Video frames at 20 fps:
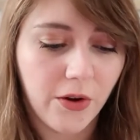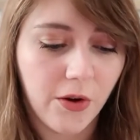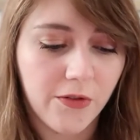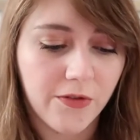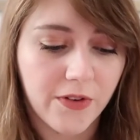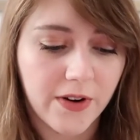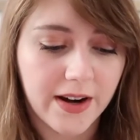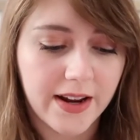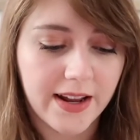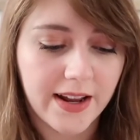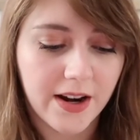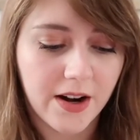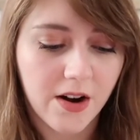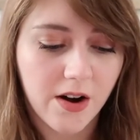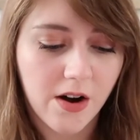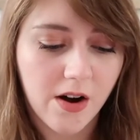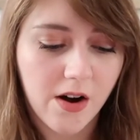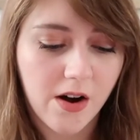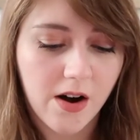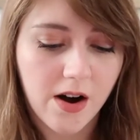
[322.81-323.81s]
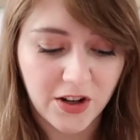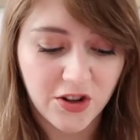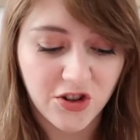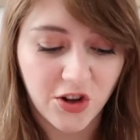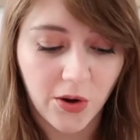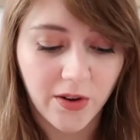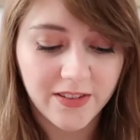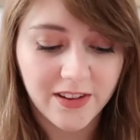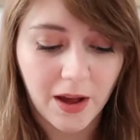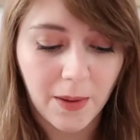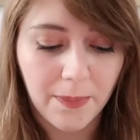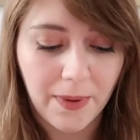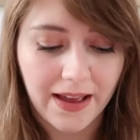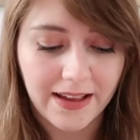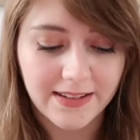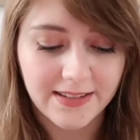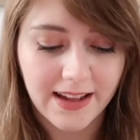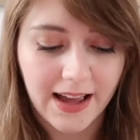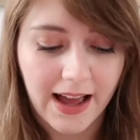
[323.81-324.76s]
over here, it shows up as